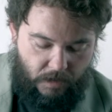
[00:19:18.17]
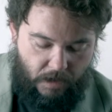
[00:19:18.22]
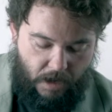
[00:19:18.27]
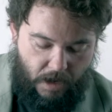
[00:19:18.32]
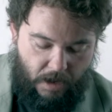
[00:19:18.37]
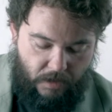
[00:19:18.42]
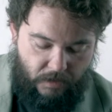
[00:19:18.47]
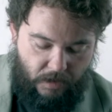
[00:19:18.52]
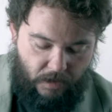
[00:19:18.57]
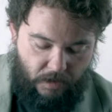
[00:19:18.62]

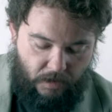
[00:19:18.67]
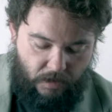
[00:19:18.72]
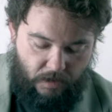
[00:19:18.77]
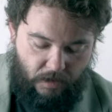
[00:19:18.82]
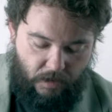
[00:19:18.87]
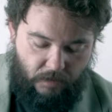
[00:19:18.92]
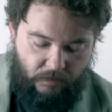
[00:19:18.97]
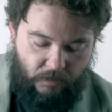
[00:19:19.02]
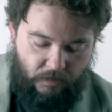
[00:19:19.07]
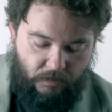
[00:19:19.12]
And then
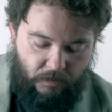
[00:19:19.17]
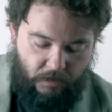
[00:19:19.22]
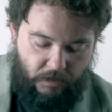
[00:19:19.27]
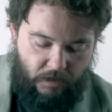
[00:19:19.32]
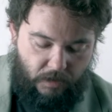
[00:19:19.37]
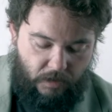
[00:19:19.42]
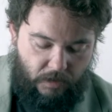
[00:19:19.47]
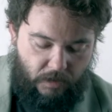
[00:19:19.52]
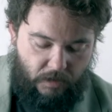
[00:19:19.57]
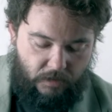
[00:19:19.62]
if you look
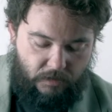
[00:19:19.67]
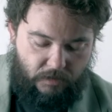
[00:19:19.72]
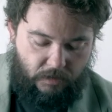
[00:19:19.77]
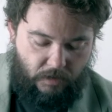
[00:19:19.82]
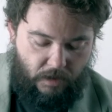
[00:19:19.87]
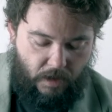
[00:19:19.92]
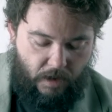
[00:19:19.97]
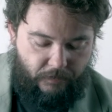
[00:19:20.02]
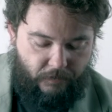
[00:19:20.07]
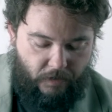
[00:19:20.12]
at his
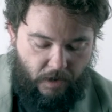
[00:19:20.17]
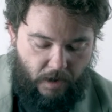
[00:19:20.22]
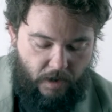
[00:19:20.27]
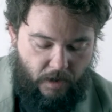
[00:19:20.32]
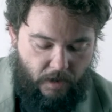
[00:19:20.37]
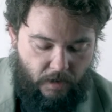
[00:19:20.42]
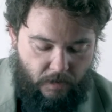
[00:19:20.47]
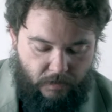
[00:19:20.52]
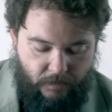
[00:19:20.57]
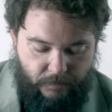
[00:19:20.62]
left
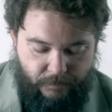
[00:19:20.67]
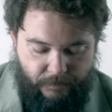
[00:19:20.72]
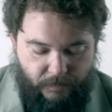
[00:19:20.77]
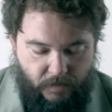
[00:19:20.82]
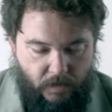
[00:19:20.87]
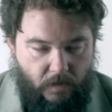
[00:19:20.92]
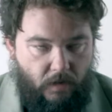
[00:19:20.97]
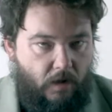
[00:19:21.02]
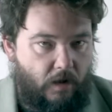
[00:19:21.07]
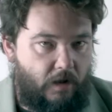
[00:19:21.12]
hand
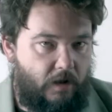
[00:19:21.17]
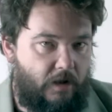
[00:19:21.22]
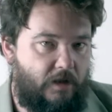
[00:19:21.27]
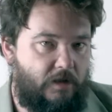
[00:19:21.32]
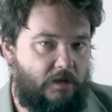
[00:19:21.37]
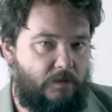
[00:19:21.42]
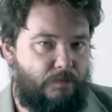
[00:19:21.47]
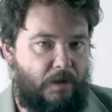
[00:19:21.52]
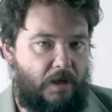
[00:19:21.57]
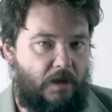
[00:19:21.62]
on
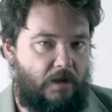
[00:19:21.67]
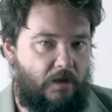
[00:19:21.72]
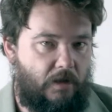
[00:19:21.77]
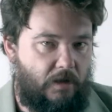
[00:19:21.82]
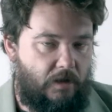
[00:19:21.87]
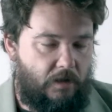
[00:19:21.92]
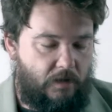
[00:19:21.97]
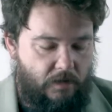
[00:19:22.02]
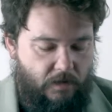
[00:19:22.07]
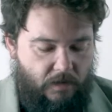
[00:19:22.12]
his
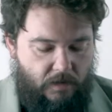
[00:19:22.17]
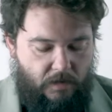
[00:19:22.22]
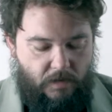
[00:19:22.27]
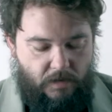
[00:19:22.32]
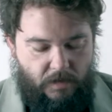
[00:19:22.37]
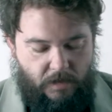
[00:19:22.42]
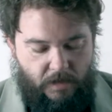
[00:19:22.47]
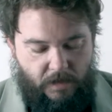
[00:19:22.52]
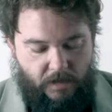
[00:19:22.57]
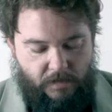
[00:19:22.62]
pinky,
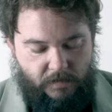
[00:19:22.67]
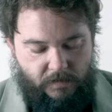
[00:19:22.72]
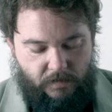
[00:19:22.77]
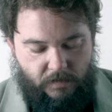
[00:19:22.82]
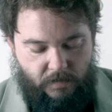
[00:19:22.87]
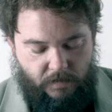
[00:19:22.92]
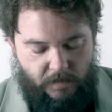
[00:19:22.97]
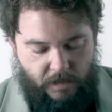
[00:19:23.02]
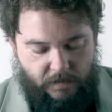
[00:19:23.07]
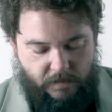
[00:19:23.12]
he has
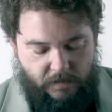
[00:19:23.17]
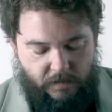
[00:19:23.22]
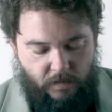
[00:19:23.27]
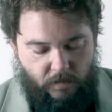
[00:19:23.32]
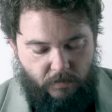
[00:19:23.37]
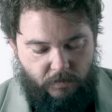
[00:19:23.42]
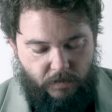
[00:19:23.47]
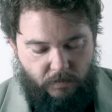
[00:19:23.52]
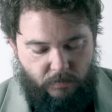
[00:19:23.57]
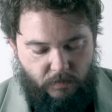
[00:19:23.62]
that's the
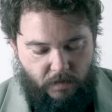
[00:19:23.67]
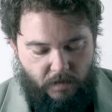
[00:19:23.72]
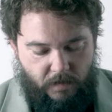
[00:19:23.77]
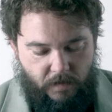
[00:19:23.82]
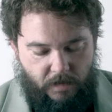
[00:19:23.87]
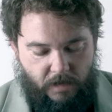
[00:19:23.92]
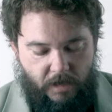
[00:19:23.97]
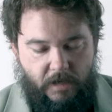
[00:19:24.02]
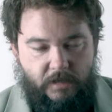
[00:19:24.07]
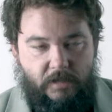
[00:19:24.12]
only one,
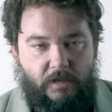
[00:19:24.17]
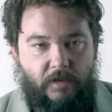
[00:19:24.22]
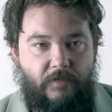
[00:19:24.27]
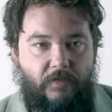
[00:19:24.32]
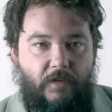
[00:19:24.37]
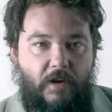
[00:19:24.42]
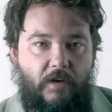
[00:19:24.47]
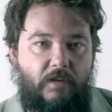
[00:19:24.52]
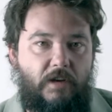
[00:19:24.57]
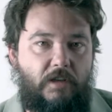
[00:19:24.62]
and he has a
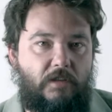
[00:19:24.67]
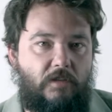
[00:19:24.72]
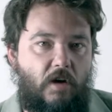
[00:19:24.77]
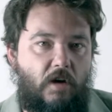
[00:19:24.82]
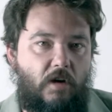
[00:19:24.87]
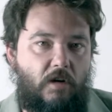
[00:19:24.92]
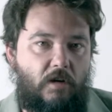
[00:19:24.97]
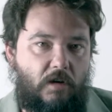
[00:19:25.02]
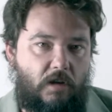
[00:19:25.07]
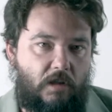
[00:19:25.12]
very
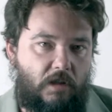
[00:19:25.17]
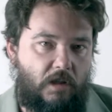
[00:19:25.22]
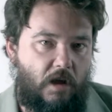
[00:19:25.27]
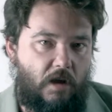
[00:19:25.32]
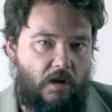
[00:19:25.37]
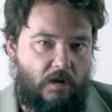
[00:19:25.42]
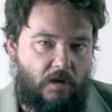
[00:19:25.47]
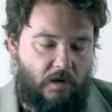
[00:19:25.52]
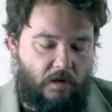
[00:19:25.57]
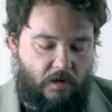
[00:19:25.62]
long
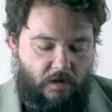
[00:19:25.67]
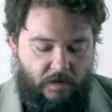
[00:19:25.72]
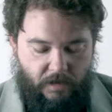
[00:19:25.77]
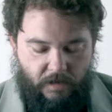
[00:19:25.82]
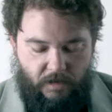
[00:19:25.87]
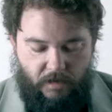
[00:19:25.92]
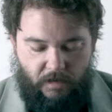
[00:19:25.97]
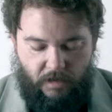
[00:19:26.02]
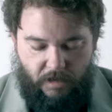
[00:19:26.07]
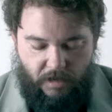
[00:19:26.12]
claw on it,
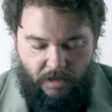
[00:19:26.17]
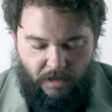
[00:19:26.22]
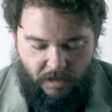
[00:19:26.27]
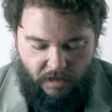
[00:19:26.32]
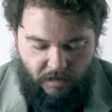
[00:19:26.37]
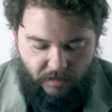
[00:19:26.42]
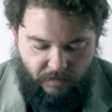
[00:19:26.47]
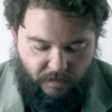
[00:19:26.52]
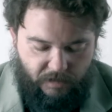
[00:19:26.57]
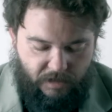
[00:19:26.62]

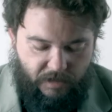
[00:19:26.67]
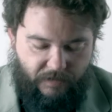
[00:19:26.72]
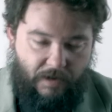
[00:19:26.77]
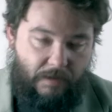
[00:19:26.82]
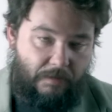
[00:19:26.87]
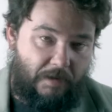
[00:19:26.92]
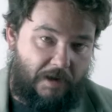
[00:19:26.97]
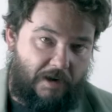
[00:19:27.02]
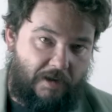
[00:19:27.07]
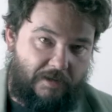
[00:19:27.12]
which if
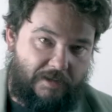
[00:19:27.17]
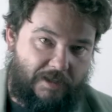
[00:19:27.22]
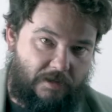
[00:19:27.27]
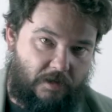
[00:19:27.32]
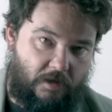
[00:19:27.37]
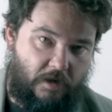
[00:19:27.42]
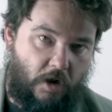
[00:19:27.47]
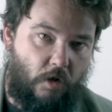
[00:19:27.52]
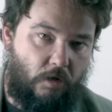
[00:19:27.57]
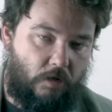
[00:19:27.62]
anybody knows, that's a
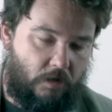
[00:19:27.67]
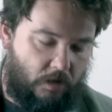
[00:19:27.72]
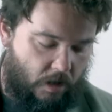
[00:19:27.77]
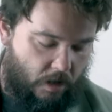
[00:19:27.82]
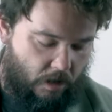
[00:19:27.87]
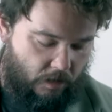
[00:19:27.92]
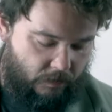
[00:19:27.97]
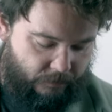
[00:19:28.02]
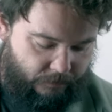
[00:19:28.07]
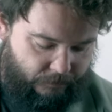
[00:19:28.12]
Coke
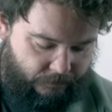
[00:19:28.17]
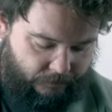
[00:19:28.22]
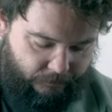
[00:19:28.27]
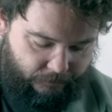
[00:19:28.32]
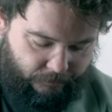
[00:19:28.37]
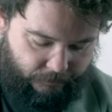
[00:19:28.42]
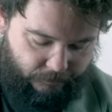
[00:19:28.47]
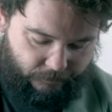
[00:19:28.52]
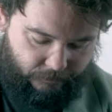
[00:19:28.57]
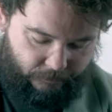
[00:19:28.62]
claw.
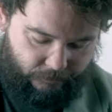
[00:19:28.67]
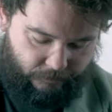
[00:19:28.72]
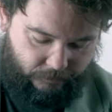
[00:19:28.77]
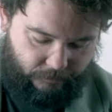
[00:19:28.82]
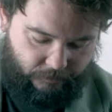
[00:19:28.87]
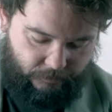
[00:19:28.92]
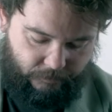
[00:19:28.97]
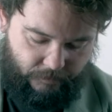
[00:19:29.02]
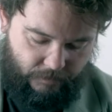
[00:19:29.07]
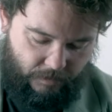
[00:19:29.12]

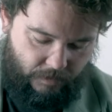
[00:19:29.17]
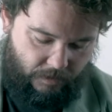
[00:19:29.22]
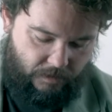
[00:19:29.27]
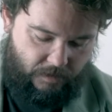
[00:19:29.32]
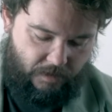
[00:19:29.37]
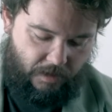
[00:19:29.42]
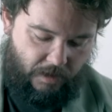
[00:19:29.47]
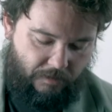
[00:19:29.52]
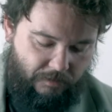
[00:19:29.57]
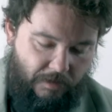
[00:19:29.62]

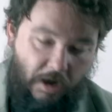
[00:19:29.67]
So